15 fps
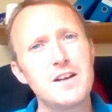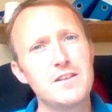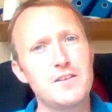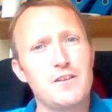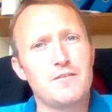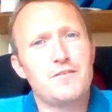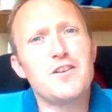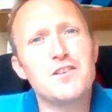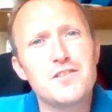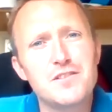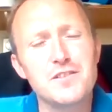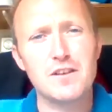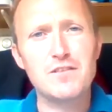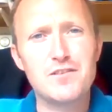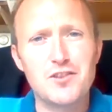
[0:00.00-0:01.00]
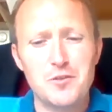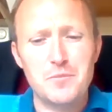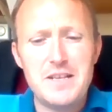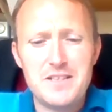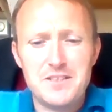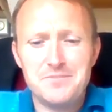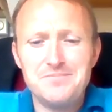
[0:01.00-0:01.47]
The first
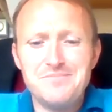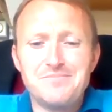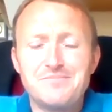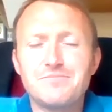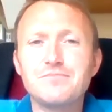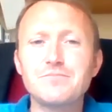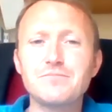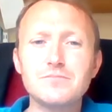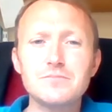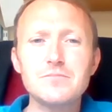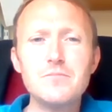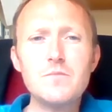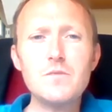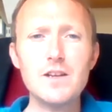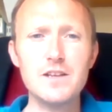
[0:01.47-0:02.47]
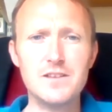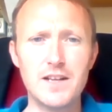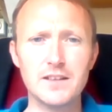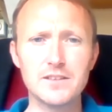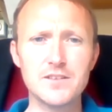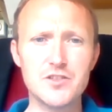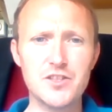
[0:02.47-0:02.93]
summit is
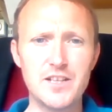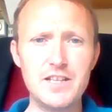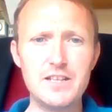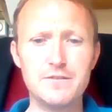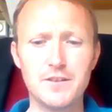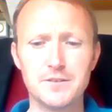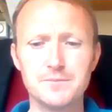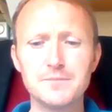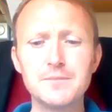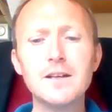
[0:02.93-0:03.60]
held at Geneva